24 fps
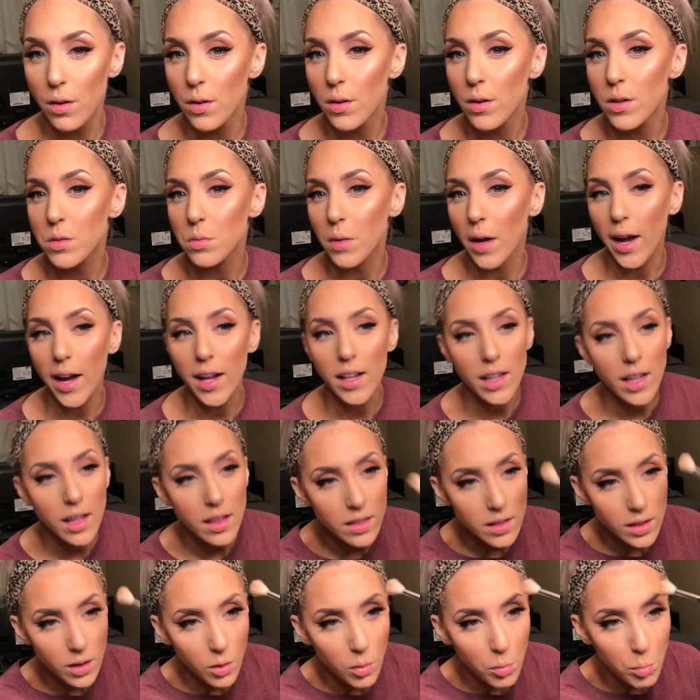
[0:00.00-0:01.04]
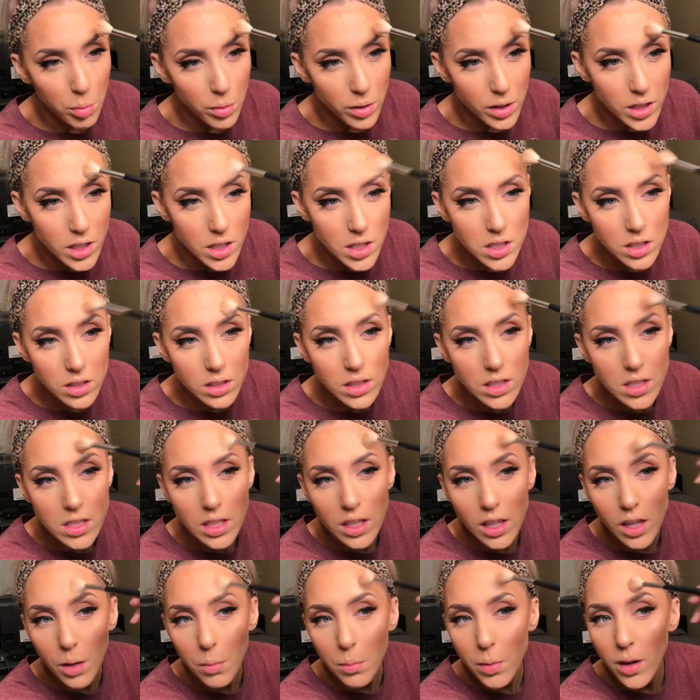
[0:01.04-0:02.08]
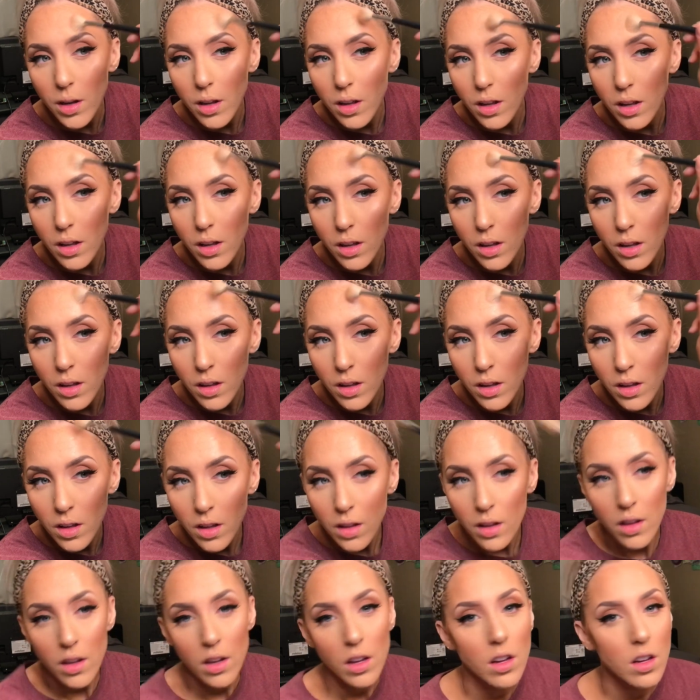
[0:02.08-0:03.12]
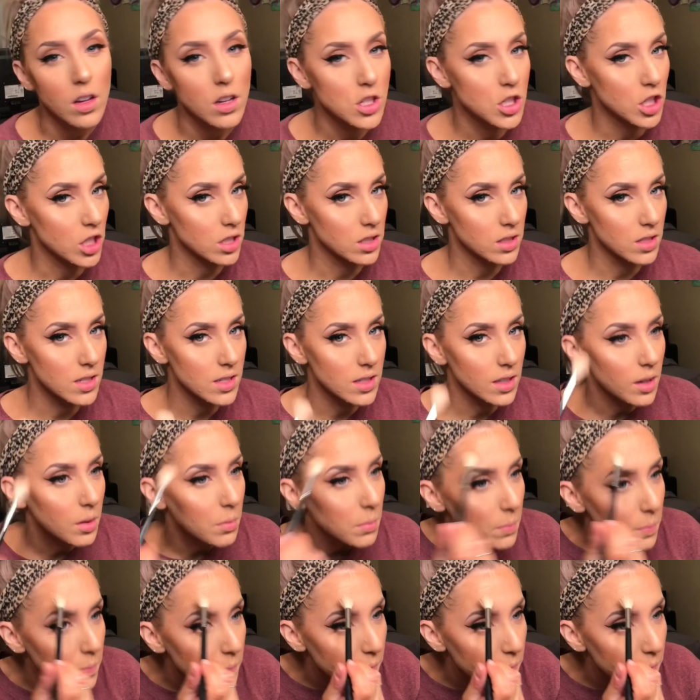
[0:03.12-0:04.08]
So I highlight the old bridge and the tip, just the tip.